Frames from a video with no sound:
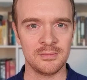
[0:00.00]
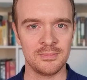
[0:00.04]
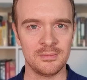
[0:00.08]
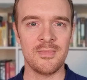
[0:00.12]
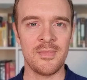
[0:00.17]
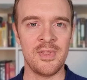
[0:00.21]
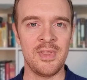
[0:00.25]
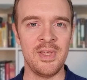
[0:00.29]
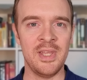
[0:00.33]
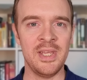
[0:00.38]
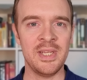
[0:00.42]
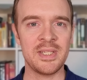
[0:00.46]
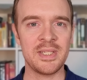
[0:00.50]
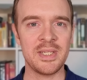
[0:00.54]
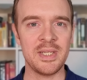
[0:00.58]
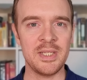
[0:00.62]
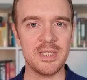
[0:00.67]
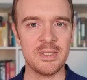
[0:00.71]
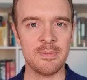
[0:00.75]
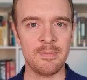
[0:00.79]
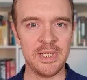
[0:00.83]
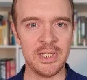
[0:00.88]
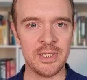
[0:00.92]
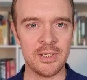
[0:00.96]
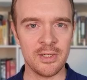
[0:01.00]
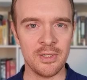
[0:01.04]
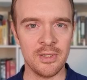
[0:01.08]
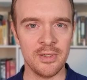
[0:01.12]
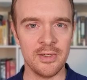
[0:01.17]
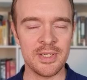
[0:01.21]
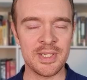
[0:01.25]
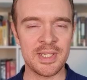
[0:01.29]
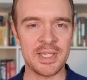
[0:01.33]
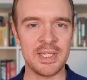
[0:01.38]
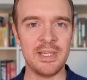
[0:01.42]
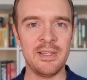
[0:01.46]
This is
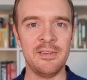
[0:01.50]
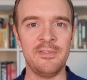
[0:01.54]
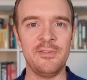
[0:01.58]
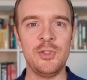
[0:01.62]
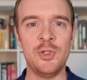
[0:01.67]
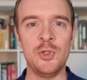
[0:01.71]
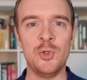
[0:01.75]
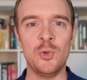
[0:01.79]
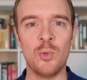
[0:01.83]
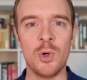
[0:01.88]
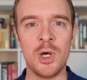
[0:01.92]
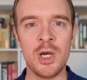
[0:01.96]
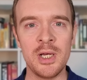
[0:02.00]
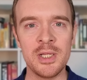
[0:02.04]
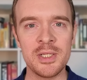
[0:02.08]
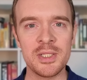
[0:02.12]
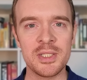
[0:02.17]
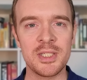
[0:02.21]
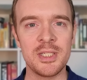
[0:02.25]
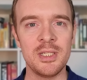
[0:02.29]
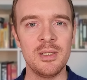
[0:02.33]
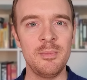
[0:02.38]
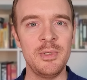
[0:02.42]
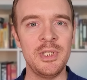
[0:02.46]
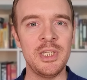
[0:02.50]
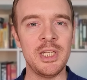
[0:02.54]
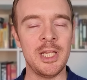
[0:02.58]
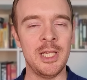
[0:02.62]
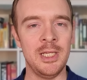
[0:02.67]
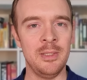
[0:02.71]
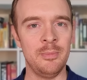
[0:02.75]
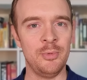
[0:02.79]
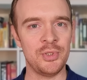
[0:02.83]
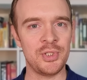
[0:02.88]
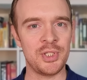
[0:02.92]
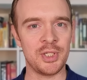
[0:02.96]
because if you want to be
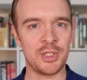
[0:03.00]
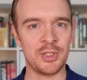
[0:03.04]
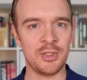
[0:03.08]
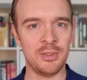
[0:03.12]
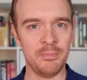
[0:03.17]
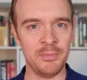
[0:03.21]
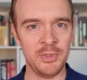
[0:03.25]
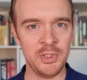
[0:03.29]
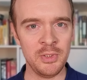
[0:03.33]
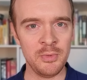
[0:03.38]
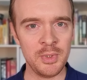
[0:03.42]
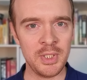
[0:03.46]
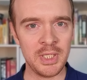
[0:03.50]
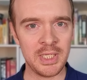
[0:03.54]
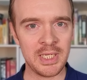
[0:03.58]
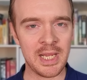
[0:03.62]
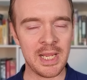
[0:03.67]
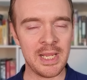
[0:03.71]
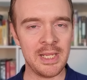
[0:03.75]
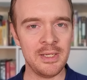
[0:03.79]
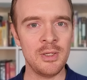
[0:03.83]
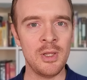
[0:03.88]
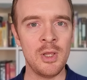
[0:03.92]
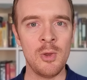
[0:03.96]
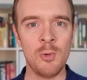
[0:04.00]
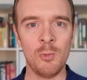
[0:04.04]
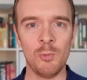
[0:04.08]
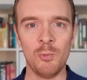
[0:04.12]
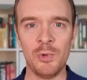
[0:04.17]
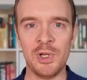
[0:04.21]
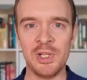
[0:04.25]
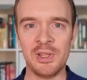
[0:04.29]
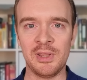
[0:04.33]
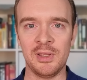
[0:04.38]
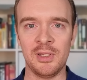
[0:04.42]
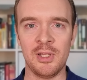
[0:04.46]
able to communicate
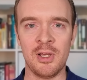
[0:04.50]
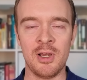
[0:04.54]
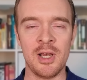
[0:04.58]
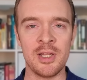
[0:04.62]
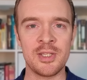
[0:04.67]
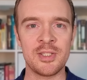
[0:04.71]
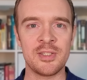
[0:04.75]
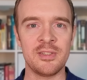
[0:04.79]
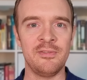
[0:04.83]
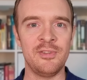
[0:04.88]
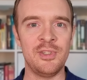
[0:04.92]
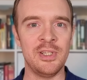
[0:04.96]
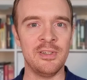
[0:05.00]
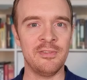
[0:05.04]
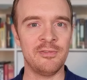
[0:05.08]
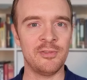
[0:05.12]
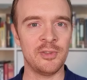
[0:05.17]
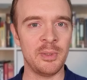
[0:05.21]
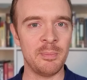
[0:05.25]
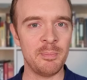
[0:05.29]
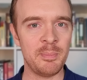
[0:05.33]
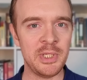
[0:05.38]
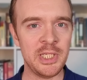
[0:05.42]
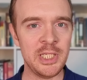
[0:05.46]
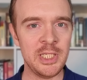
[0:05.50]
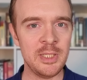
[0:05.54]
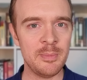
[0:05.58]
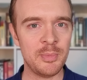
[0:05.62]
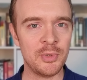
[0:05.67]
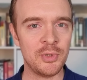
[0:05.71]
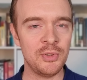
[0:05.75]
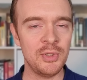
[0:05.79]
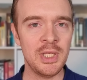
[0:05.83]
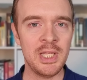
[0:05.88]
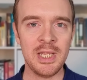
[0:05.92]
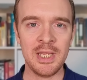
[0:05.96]
with lots of different
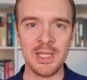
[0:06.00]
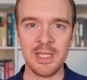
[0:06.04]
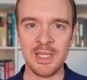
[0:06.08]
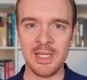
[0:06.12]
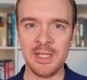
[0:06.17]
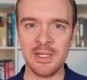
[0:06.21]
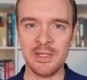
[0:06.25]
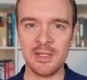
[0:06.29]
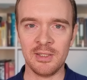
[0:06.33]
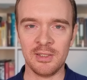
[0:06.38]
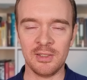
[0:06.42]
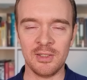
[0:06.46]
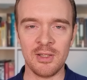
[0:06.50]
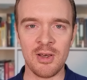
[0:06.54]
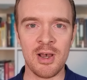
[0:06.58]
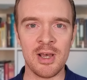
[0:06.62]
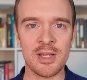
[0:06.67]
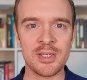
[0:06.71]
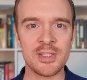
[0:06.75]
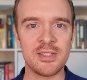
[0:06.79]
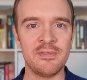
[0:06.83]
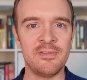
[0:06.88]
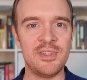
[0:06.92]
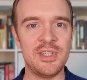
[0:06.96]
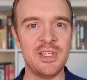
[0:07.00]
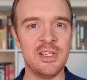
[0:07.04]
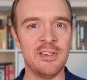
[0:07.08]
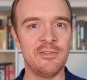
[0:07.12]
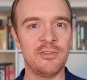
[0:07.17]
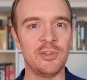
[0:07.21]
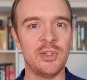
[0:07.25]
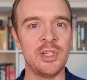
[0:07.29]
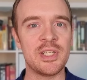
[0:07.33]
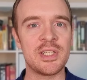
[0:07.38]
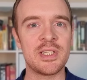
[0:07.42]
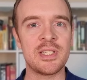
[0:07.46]
people in lots of
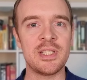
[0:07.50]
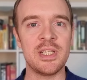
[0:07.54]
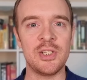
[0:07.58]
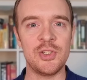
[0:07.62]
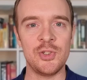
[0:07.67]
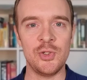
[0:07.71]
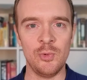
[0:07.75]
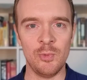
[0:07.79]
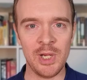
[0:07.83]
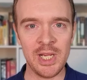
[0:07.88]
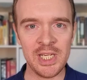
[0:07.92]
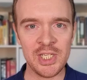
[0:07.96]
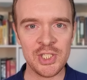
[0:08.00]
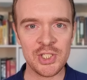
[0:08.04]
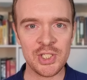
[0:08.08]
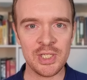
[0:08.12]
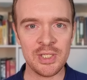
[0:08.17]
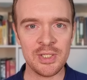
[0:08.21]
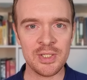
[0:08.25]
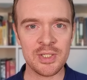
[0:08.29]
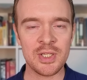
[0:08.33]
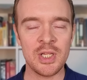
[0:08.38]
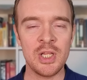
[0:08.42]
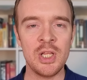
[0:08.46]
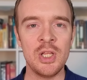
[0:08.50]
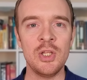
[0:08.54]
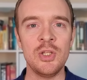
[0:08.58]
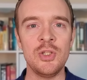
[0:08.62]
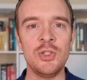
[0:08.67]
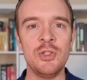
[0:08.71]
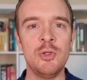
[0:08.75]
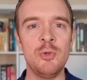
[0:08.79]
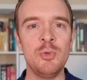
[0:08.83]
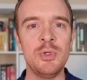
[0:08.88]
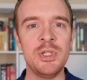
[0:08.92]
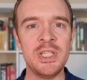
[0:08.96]
different situations,
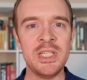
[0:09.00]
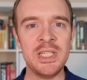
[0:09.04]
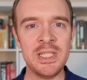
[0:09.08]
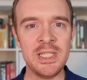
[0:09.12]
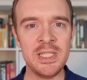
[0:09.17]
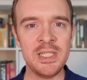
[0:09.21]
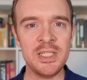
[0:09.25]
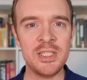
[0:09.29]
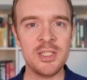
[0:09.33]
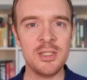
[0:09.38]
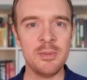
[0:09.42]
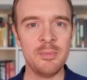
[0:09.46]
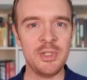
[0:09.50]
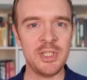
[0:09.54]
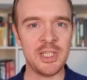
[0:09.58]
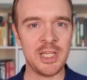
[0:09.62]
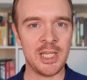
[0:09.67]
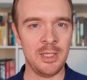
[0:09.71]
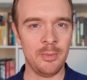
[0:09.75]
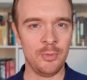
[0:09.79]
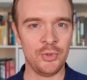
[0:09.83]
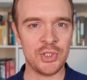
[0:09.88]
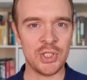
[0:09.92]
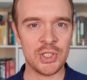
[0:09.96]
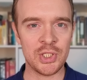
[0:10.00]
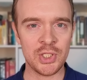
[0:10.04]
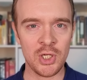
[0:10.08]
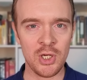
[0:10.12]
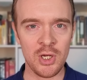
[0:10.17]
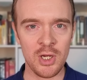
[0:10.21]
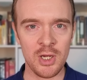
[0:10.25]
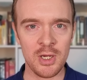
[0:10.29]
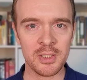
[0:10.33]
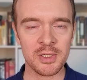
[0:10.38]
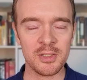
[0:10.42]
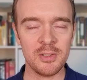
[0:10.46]
you need to be able to
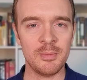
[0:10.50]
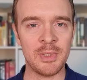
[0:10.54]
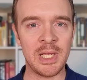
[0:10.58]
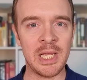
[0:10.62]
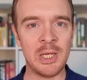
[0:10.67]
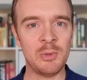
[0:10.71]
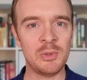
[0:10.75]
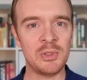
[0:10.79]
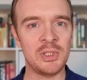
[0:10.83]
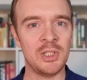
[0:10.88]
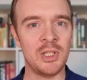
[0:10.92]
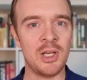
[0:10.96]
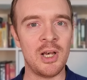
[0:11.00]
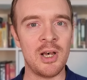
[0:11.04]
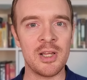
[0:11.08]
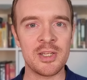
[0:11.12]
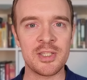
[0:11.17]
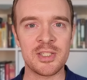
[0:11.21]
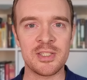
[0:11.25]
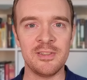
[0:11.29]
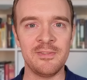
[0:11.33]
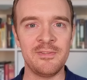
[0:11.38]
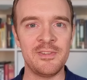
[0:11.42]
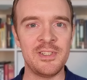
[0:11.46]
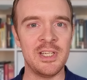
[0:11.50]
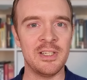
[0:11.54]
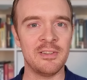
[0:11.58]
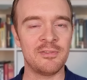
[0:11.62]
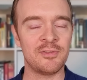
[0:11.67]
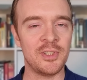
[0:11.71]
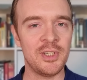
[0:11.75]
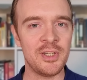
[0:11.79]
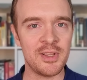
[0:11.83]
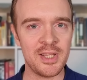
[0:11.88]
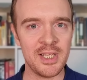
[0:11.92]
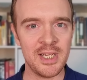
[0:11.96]
talk about lots of
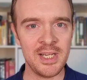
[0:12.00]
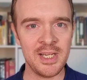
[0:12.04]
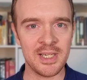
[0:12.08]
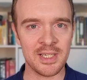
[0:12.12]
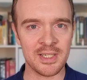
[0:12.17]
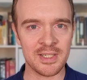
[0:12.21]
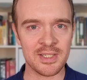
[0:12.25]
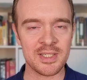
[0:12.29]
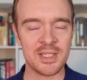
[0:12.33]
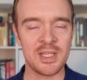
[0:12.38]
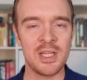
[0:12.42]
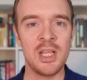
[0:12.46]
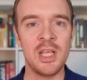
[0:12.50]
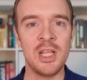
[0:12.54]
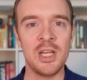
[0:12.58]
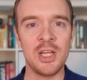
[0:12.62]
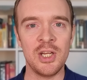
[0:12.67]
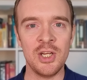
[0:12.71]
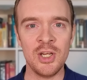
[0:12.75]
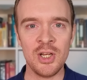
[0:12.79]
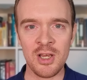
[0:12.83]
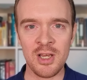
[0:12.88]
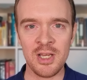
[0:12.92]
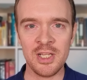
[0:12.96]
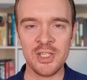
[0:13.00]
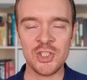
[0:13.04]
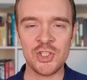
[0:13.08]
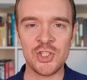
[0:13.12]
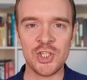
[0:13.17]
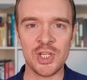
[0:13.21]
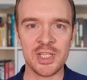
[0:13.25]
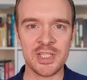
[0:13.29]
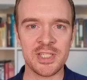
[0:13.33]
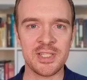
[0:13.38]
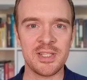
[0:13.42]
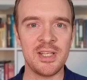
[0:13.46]
different things, not
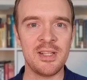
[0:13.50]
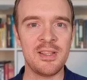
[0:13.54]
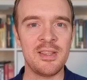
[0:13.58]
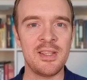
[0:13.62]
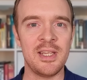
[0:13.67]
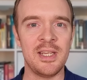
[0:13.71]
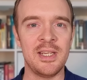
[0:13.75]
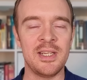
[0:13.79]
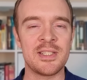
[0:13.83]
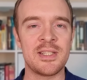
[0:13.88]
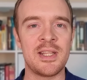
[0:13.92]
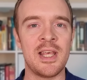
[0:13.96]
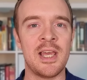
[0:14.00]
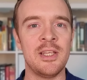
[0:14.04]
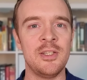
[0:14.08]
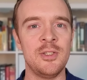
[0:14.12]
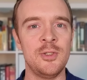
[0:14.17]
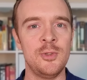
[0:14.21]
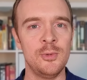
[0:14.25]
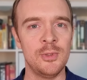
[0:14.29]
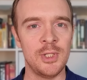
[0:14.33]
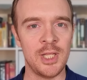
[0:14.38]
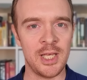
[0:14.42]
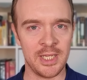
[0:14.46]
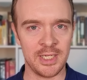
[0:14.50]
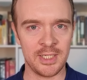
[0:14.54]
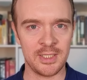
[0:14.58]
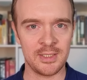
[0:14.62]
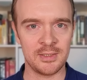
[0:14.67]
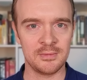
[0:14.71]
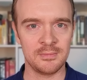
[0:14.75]
just the things that you like.